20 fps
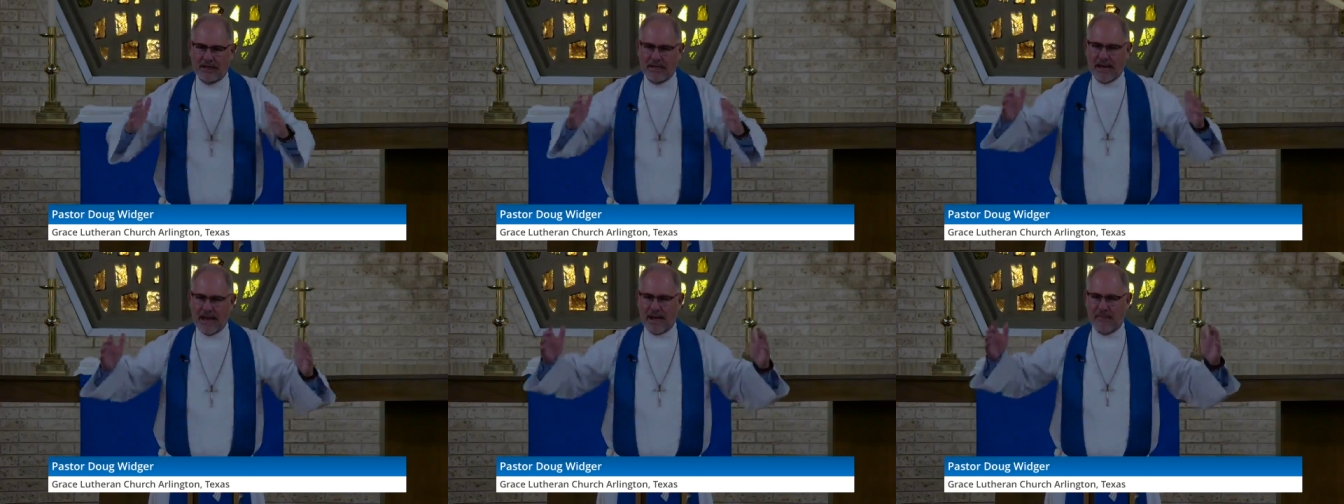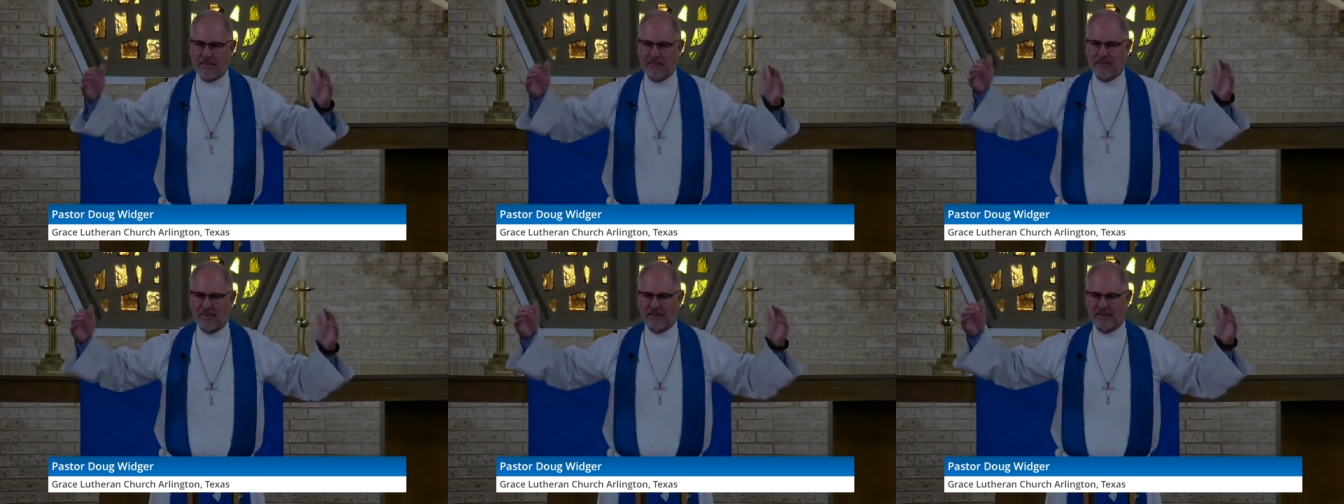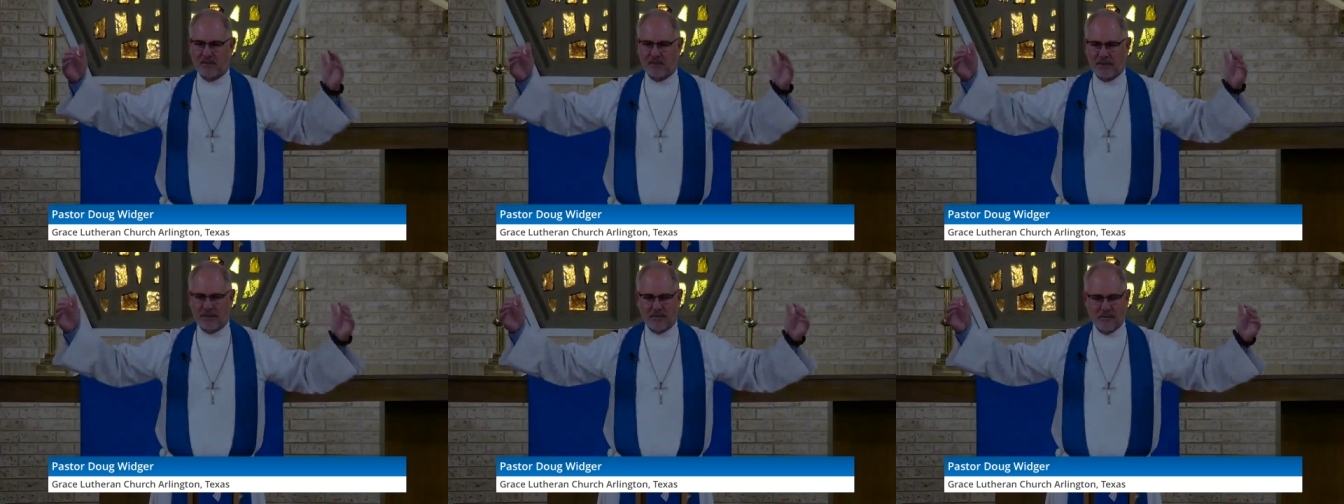gap
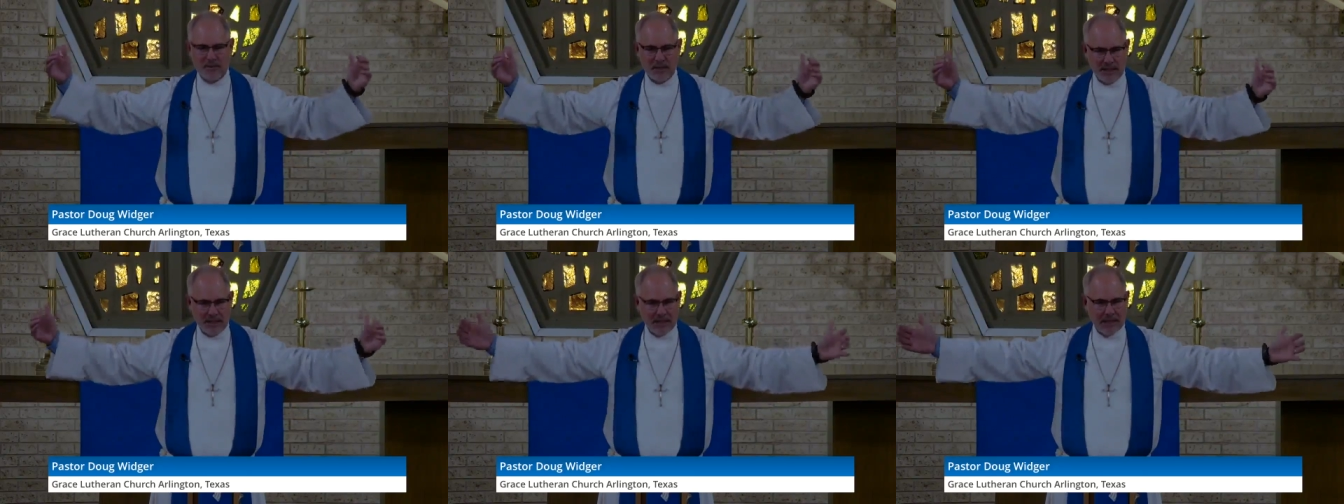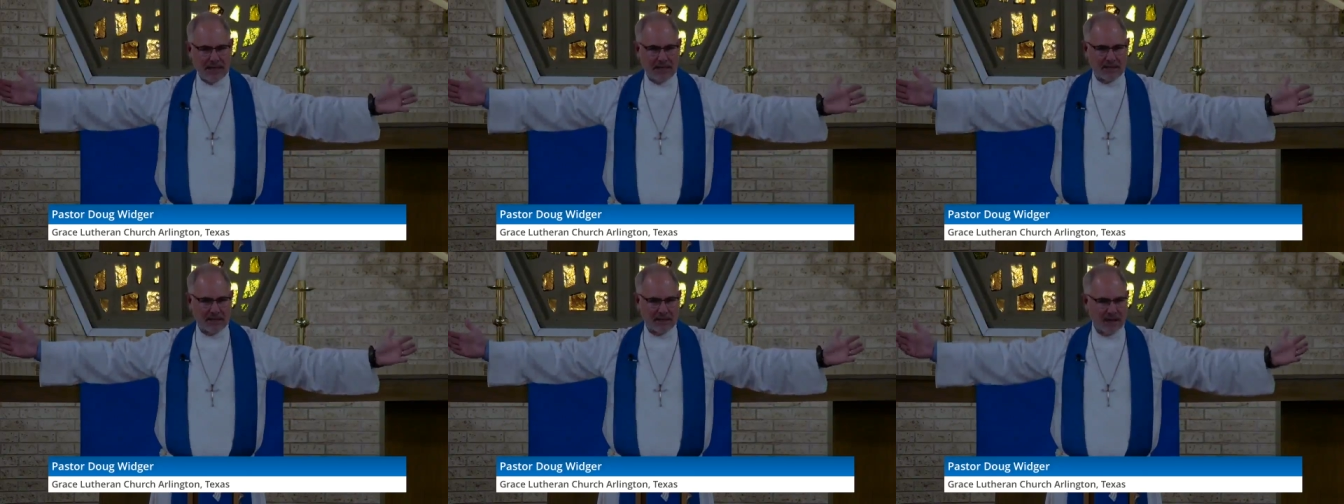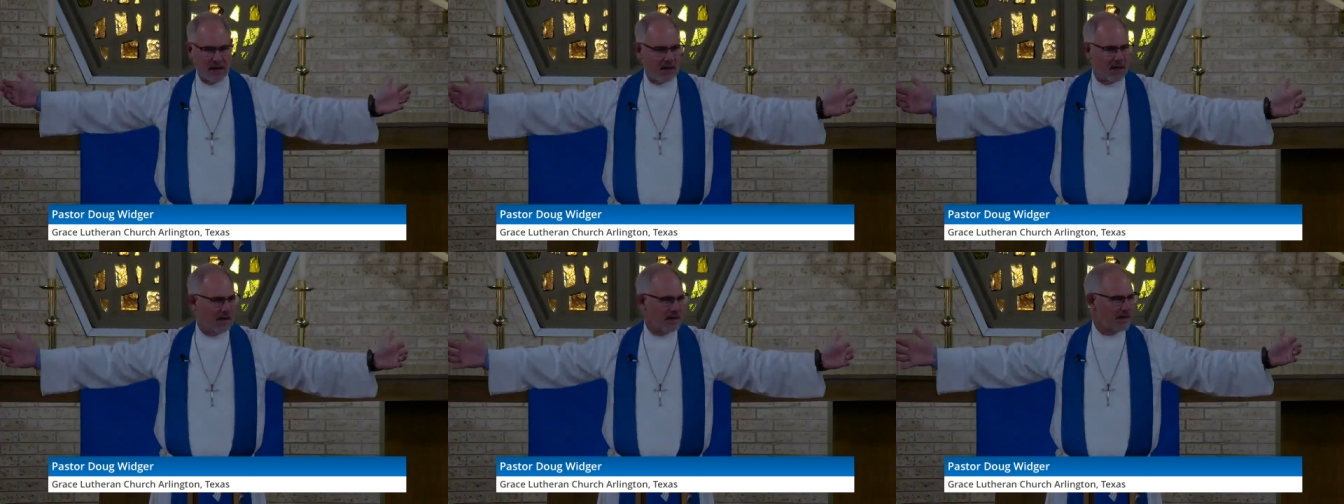between me and
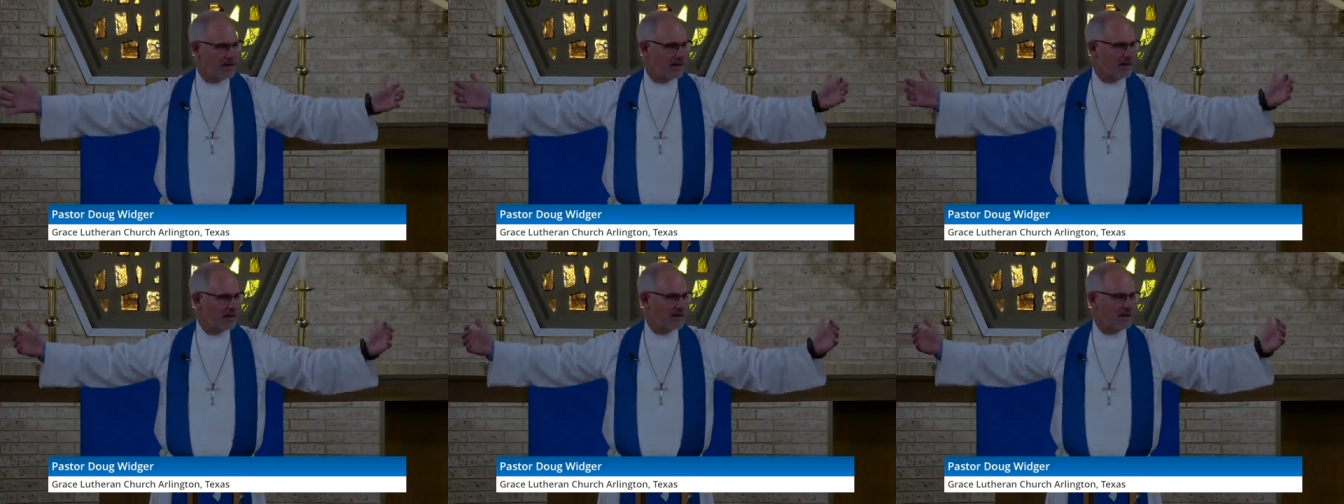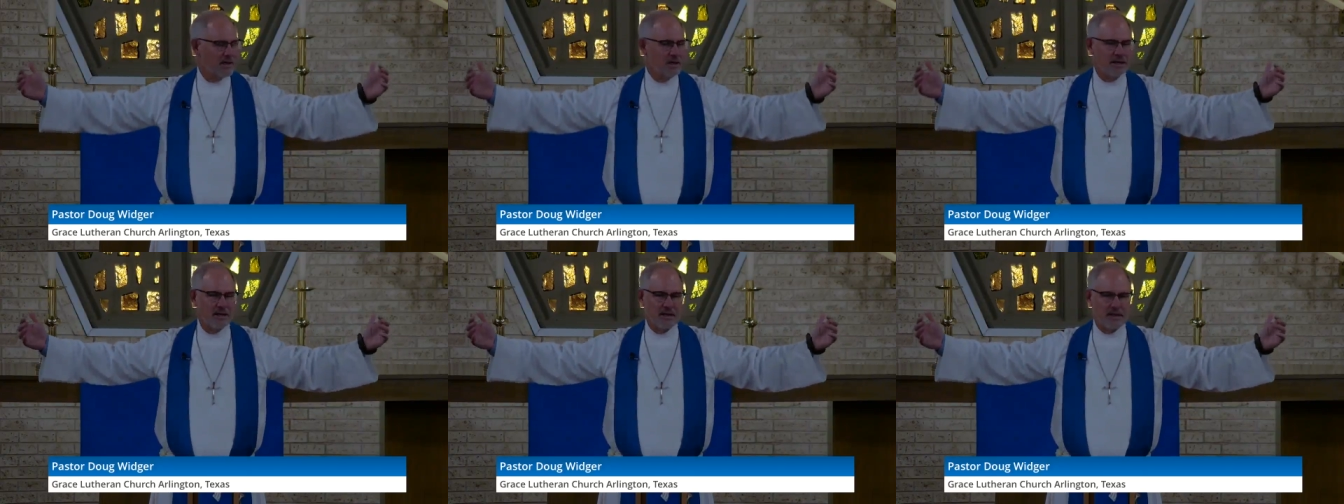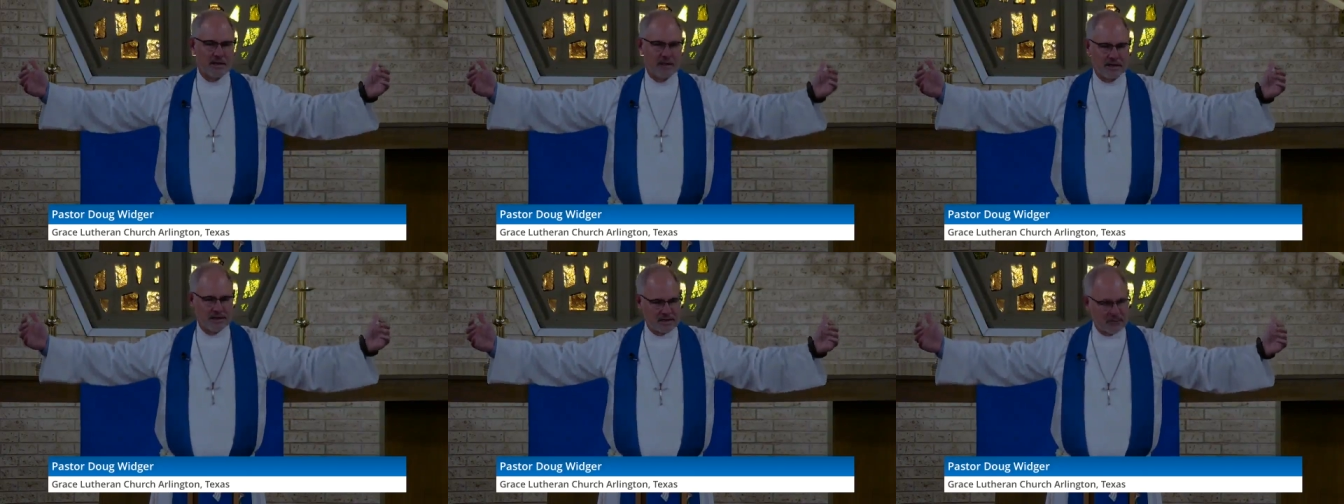God
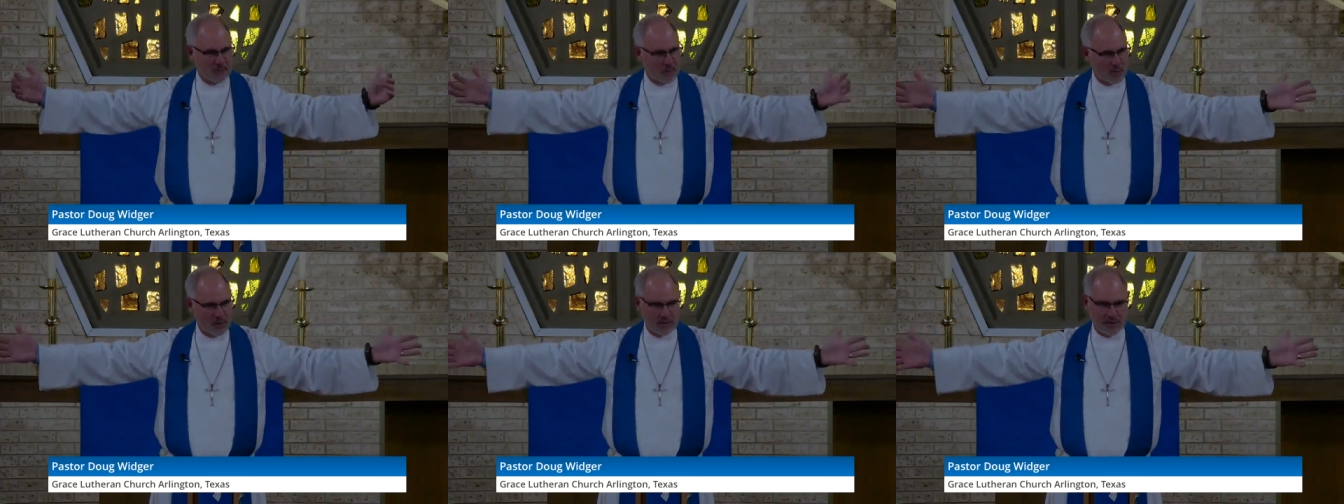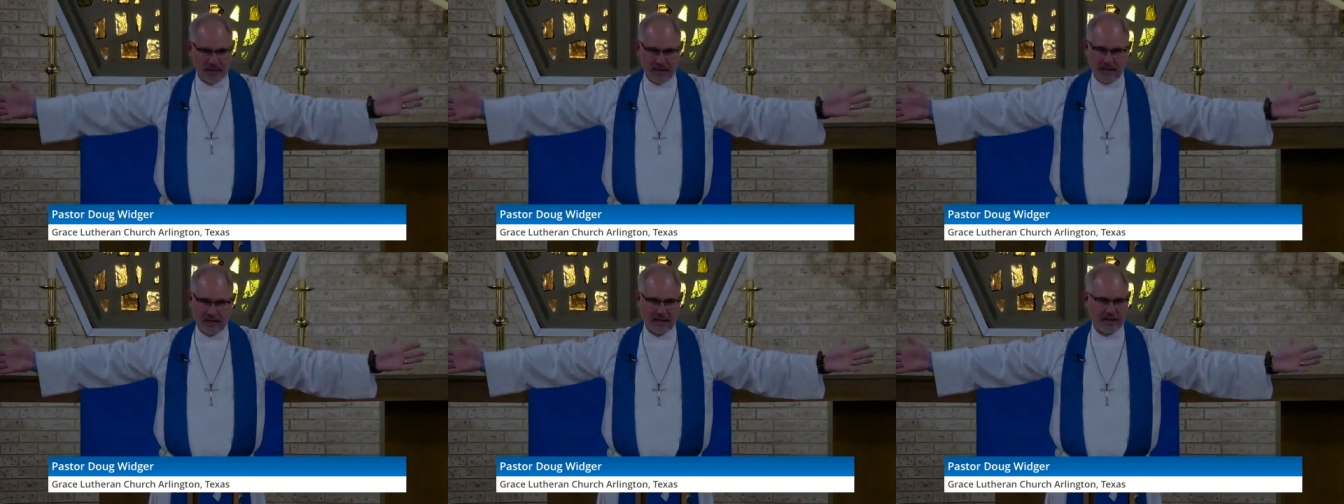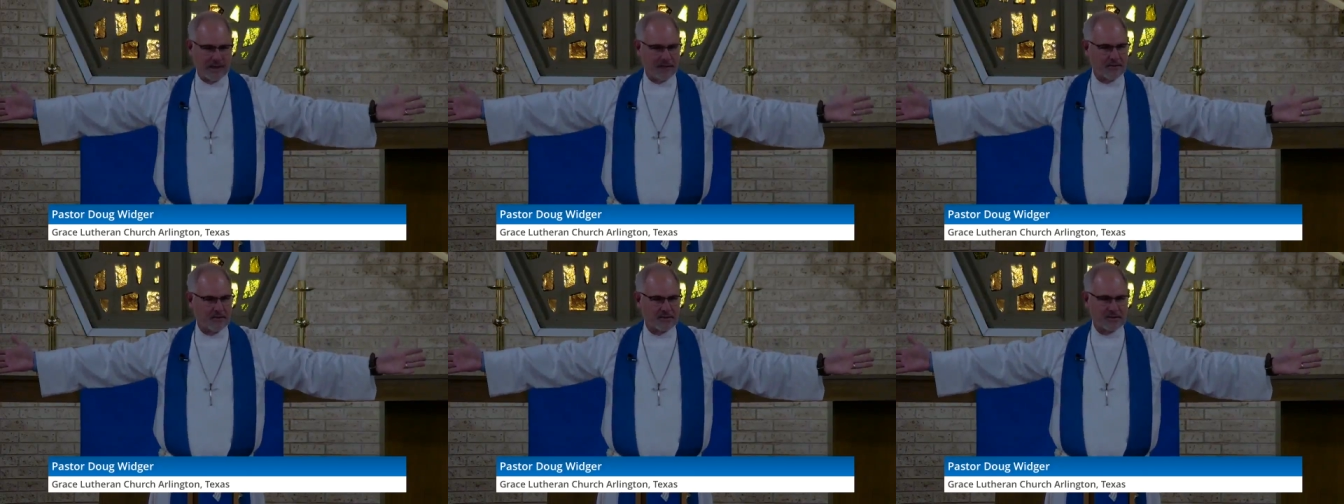is more than I
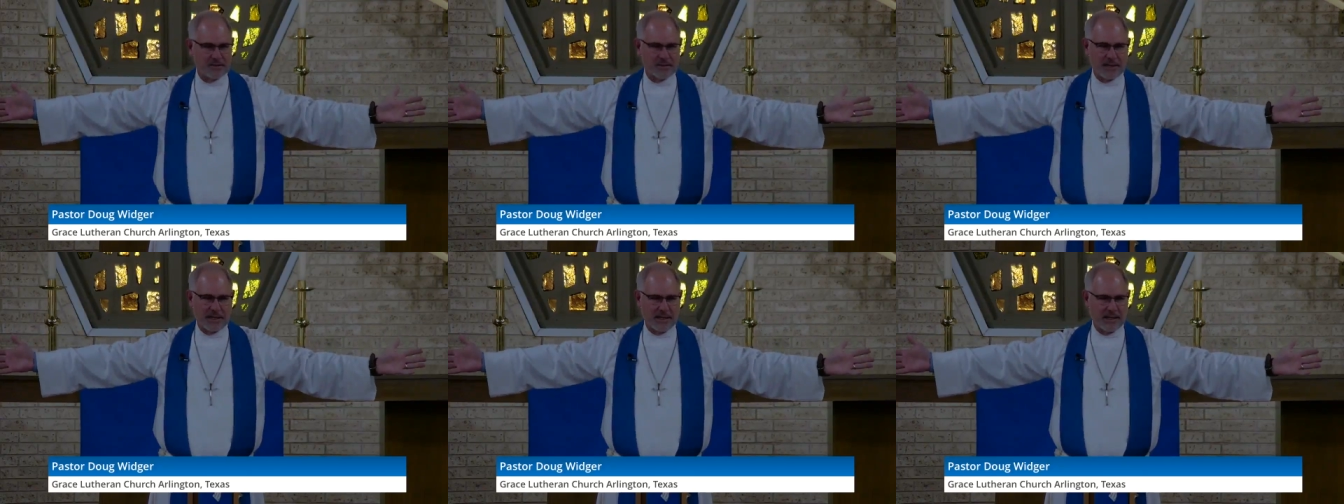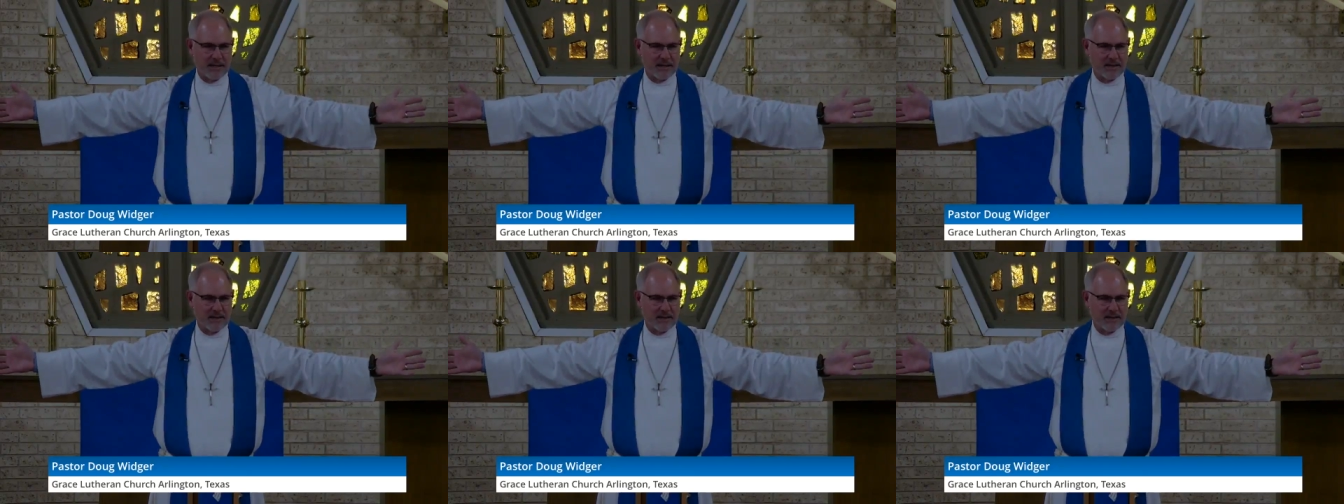could ever span.